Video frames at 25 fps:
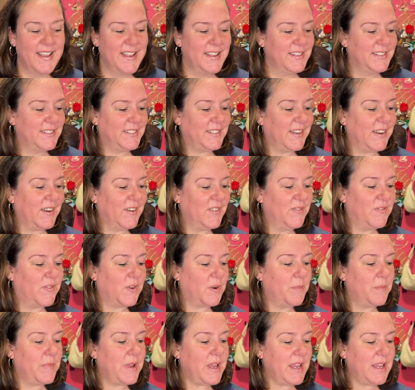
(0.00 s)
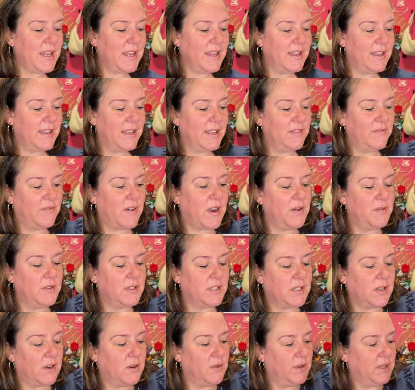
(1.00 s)
so for me, if I was
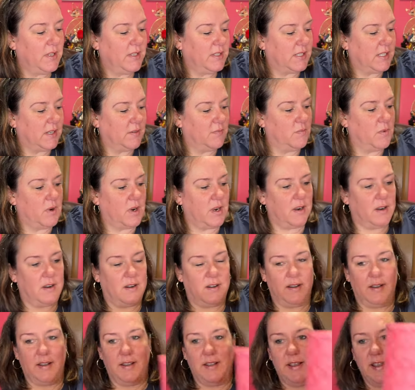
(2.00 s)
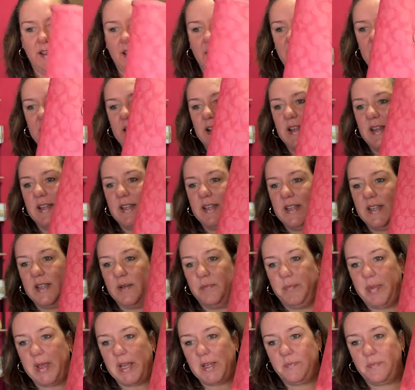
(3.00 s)
going somewhere and I need a
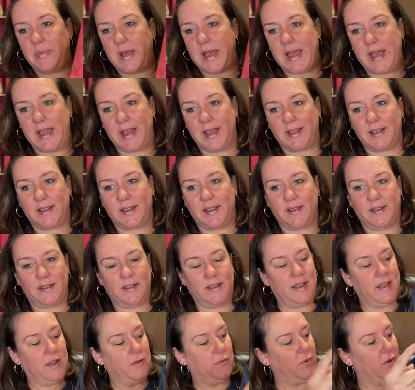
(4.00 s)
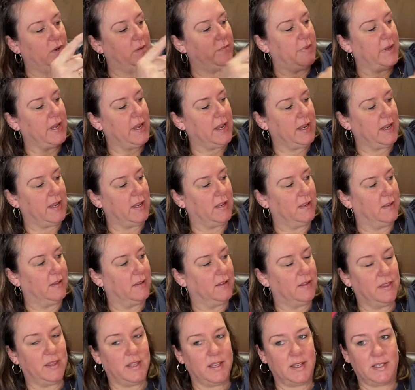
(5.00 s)
big bag, it would be
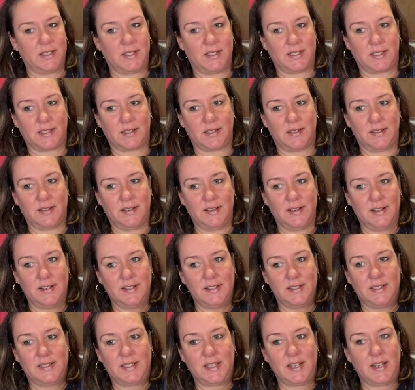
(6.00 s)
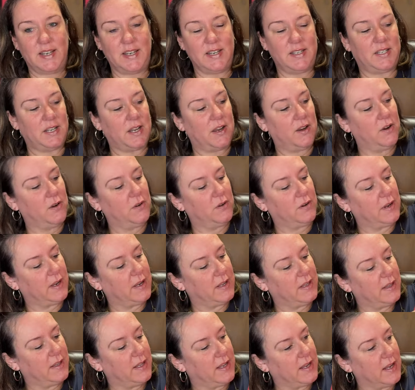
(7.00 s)
this city tote
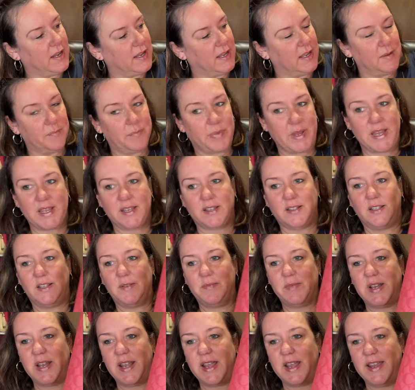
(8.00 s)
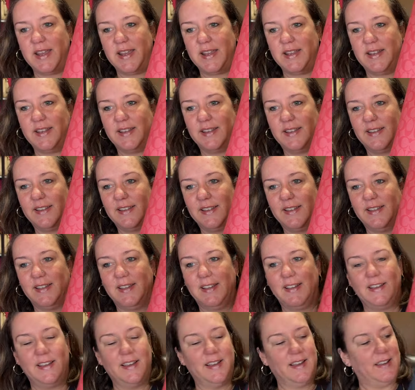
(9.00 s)
in the pink lemonade.
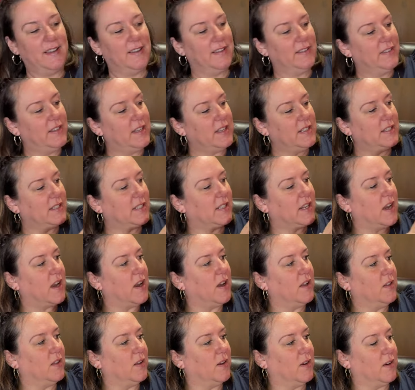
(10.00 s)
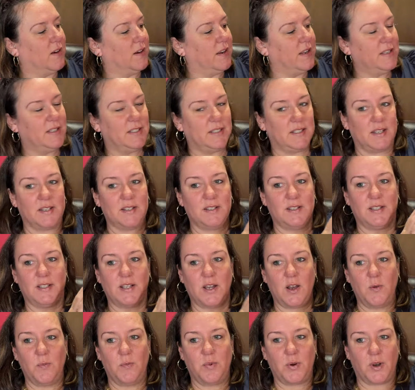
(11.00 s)
This color is
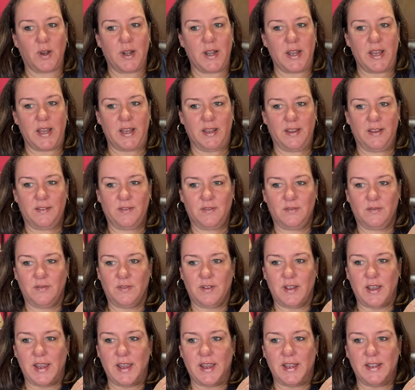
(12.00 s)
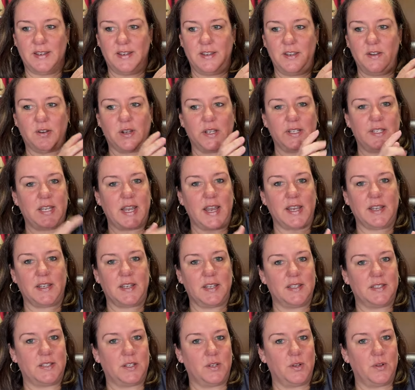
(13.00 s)
so pretty and you could take
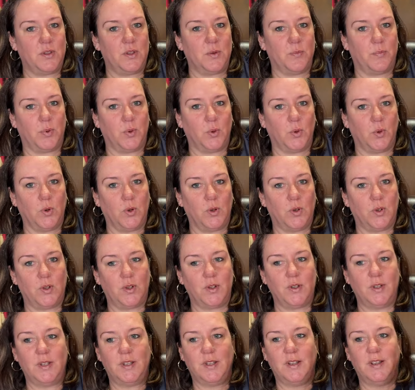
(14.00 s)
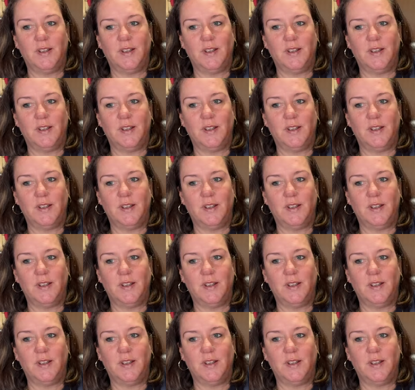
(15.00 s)
this to the pool